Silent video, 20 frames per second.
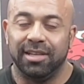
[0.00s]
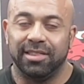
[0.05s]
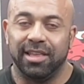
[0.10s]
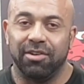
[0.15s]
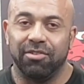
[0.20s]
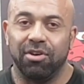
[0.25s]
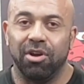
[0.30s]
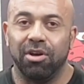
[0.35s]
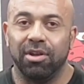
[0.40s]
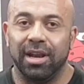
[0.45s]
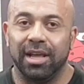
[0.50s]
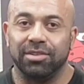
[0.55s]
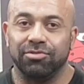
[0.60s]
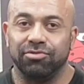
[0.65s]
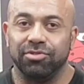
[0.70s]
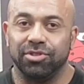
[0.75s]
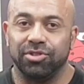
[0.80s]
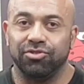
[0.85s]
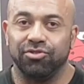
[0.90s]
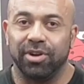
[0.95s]
They're a lot
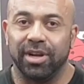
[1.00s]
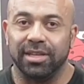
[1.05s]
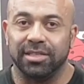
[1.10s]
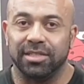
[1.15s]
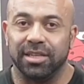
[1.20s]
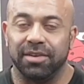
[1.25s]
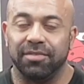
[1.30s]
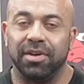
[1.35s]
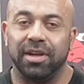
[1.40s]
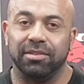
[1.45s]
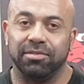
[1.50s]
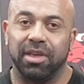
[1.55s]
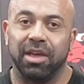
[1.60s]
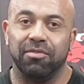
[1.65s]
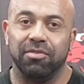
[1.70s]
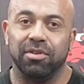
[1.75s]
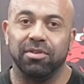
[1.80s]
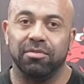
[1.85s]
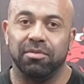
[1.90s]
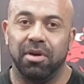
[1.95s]
less restrictive and
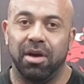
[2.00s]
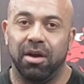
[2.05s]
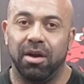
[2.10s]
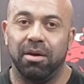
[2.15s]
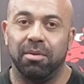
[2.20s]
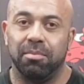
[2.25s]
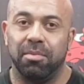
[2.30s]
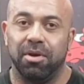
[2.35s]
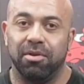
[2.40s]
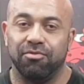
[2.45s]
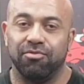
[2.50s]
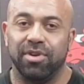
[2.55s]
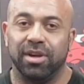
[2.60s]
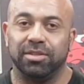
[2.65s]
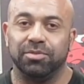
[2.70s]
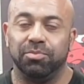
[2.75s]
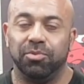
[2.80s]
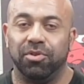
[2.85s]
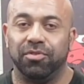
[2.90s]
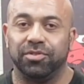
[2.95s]
give you a
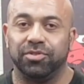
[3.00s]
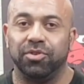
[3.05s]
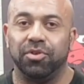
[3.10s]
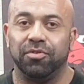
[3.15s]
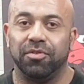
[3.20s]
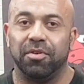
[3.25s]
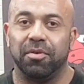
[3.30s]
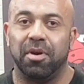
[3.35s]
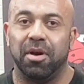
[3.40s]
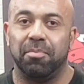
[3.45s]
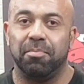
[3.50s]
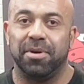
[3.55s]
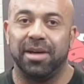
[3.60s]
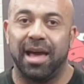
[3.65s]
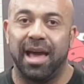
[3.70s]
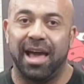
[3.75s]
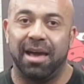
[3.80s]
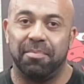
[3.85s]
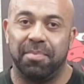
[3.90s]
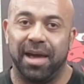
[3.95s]
wrist more sort of a
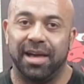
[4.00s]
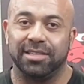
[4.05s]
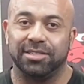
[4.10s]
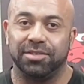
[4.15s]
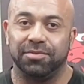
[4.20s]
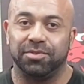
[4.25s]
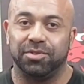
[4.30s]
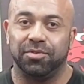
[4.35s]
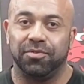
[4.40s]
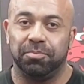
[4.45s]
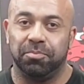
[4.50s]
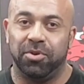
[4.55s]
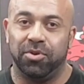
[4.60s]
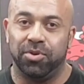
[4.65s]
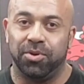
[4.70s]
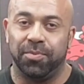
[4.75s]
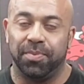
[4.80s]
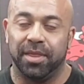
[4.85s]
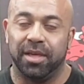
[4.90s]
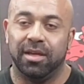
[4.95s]
passive
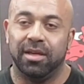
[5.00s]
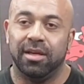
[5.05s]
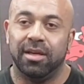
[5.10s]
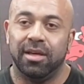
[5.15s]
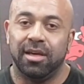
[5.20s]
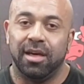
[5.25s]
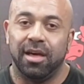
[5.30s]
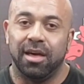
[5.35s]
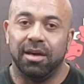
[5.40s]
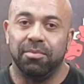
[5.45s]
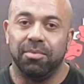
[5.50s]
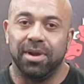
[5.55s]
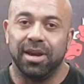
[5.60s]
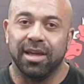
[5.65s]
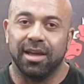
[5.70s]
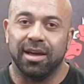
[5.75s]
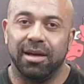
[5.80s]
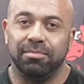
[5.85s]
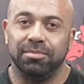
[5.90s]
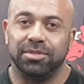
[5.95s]
support. When
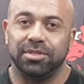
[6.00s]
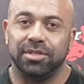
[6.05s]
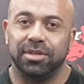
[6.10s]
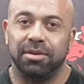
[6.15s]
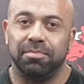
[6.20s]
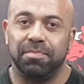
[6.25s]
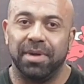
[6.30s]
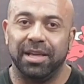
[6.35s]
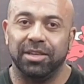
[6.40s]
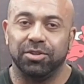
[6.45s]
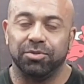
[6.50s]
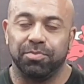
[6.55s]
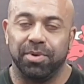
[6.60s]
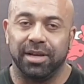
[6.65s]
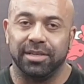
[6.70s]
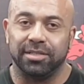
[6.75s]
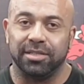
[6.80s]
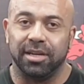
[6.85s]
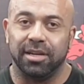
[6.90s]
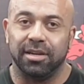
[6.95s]
comes to bench
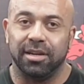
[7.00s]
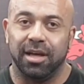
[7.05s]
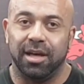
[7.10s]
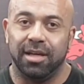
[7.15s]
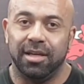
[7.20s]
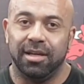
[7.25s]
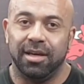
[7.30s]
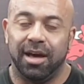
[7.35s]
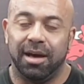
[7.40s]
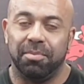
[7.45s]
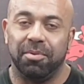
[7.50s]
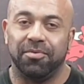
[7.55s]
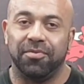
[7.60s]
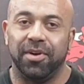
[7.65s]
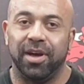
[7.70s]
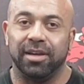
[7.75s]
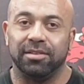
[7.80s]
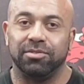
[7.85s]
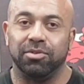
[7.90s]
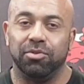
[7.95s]
pressing, I
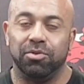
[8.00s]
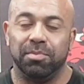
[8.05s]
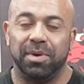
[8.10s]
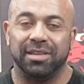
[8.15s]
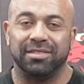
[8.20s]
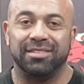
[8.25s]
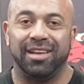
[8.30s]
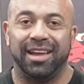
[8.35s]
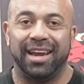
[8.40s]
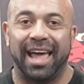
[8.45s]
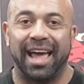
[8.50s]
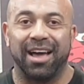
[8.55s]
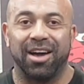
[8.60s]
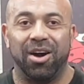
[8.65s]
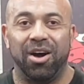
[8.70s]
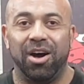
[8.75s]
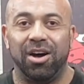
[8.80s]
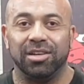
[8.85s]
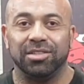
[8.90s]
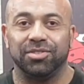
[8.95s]
prefer almost like that
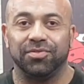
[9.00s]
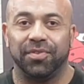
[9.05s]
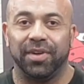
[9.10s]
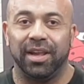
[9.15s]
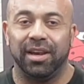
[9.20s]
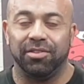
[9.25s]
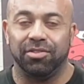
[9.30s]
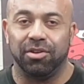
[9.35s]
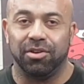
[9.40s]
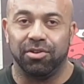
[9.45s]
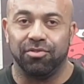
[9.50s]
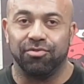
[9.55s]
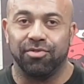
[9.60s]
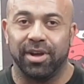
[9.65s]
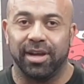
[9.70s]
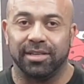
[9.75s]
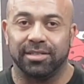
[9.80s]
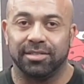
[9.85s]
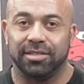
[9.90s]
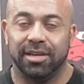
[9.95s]
cast feeling on the
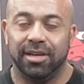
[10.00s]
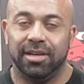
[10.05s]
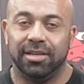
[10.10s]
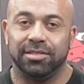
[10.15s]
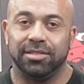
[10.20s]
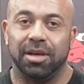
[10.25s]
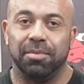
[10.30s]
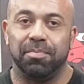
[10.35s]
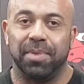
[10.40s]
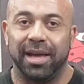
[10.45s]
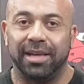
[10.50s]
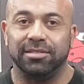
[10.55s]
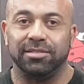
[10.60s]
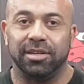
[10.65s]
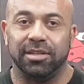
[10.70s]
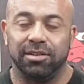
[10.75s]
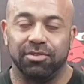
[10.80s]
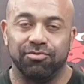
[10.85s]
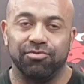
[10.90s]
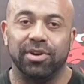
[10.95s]
wrist. So
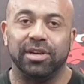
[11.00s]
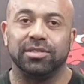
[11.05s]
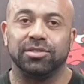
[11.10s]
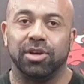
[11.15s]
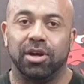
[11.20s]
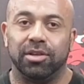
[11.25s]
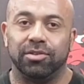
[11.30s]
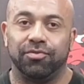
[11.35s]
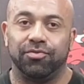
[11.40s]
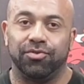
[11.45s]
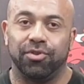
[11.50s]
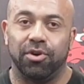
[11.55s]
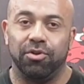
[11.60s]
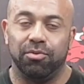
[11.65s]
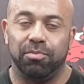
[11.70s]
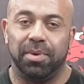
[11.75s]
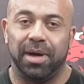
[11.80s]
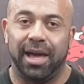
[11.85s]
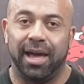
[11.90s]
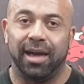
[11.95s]
basically the wrist can't
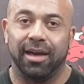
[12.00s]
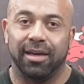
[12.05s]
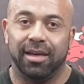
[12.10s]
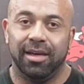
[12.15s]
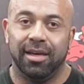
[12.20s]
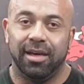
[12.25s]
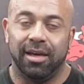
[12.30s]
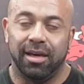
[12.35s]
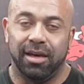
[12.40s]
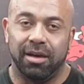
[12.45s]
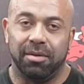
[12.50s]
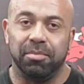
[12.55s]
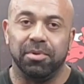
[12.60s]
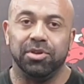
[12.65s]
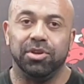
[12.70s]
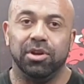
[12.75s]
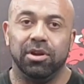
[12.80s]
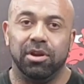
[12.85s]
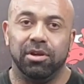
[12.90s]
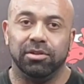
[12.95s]
throttle back
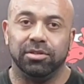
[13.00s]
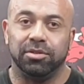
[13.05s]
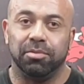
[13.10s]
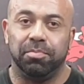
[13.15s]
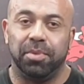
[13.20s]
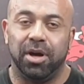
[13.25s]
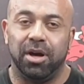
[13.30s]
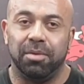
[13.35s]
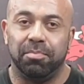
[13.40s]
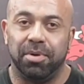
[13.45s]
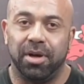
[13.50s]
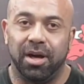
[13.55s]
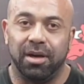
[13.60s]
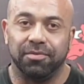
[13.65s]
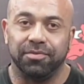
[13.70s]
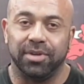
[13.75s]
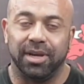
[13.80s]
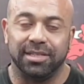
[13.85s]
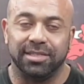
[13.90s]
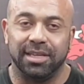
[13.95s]
and you lose the bar
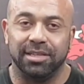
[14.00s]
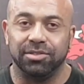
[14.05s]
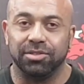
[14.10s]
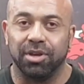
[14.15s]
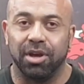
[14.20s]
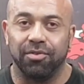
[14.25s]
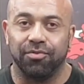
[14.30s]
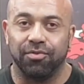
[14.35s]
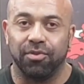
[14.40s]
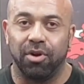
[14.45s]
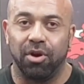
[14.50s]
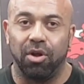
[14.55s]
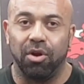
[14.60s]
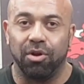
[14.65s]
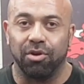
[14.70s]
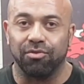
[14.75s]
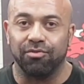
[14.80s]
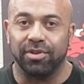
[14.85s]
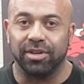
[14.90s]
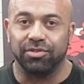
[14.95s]
path, so I tend to go for a
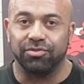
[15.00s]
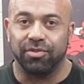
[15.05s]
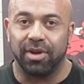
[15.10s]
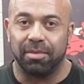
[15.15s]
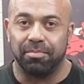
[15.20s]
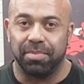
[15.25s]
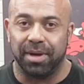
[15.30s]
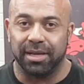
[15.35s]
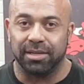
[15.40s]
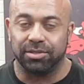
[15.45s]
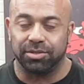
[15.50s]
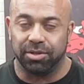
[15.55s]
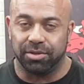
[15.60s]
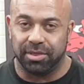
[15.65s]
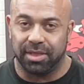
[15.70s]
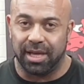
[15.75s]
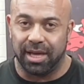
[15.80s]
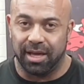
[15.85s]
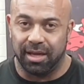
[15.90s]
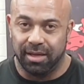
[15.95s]
longer wrist wrap based
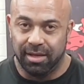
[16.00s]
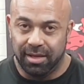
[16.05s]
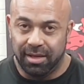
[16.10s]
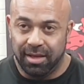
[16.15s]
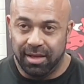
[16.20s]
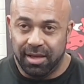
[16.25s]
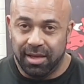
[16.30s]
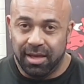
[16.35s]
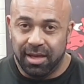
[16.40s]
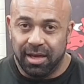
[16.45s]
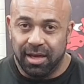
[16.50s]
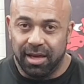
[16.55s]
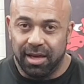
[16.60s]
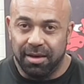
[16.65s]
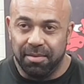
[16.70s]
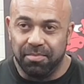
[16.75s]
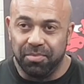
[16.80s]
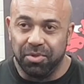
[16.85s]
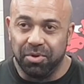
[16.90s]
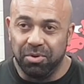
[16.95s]
on
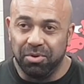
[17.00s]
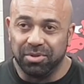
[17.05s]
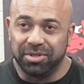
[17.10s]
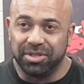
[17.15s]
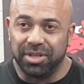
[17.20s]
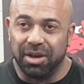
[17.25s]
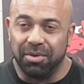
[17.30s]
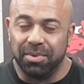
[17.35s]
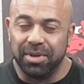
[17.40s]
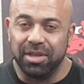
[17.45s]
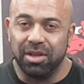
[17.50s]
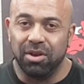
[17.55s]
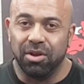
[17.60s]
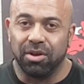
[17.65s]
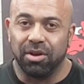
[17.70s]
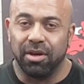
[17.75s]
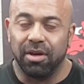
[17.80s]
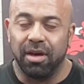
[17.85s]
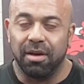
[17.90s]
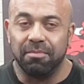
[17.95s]
that. Also, when you
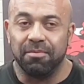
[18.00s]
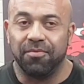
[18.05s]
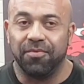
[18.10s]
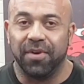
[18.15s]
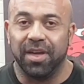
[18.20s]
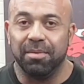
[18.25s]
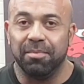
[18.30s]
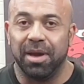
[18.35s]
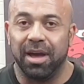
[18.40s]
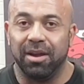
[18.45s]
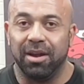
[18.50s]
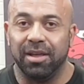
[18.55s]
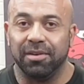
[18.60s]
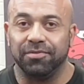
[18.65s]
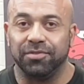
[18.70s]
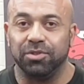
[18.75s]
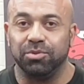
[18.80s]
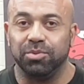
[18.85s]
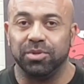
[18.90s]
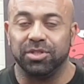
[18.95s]
look at female
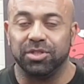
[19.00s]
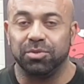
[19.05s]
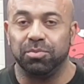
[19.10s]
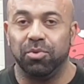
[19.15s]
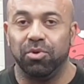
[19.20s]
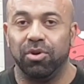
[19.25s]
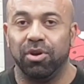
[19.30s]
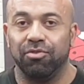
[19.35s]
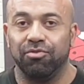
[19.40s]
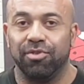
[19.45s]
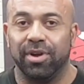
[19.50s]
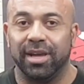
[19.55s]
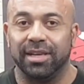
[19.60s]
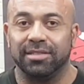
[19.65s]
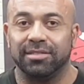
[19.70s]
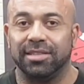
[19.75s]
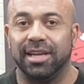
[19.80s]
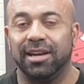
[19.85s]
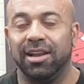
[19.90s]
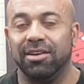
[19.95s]
lifters with smaller
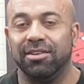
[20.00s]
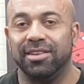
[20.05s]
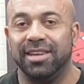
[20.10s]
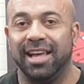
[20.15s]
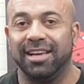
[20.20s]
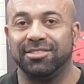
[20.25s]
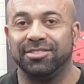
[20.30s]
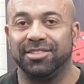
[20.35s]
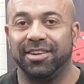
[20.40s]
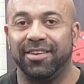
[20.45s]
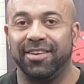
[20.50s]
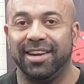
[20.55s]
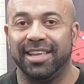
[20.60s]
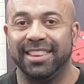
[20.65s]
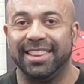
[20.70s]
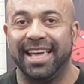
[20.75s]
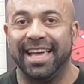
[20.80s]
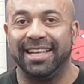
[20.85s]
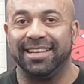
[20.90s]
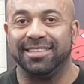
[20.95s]
wrists, they don't necessarily
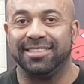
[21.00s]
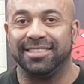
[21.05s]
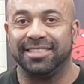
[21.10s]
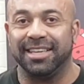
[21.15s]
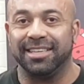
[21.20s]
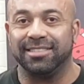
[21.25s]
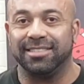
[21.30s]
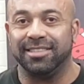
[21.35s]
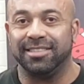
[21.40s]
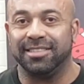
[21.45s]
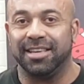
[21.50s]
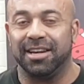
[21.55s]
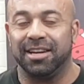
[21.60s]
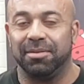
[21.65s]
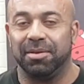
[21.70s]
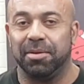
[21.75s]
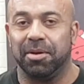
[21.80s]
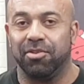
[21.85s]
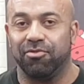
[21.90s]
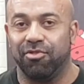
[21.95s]
need a 60
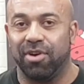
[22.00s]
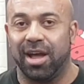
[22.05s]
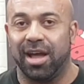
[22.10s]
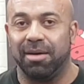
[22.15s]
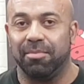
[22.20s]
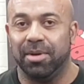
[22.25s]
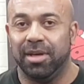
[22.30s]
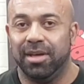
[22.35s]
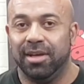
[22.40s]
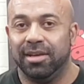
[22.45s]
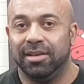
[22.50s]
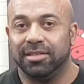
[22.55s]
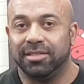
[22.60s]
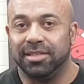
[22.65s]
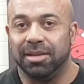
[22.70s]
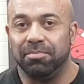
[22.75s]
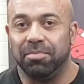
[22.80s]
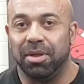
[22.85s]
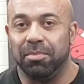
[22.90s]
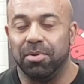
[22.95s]
centimetre wrap,
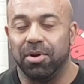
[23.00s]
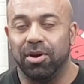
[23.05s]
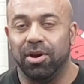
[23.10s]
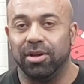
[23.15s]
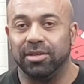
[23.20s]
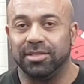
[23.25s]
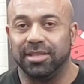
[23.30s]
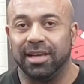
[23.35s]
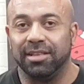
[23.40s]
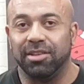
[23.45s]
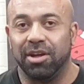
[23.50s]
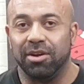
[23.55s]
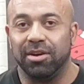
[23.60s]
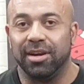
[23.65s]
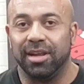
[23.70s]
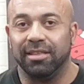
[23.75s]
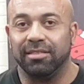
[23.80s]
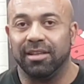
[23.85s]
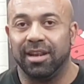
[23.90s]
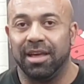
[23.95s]
simply because they
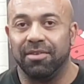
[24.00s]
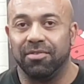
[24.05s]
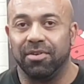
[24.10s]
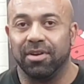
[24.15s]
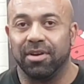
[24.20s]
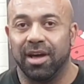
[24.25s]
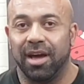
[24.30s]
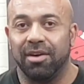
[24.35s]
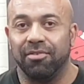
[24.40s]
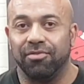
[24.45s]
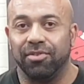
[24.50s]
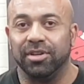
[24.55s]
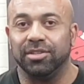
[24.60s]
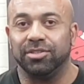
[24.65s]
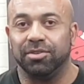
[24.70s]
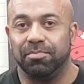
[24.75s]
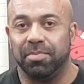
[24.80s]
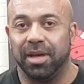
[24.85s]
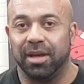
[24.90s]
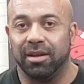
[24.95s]
don't need the level of
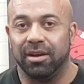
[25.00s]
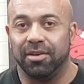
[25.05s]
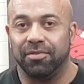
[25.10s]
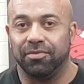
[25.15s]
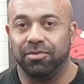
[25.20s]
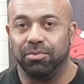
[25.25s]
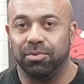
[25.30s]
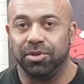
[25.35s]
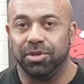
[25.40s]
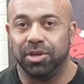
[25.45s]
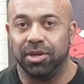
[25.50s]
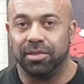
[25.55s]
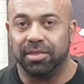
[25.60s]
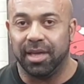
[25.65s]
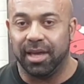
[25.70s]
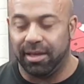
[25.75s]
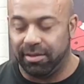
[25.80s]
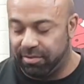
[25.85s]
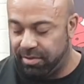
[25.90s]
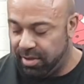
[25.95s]
coverage a bigger lifter would
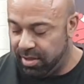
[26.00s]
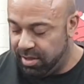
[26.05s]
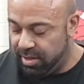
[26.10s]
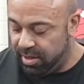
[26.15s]
need.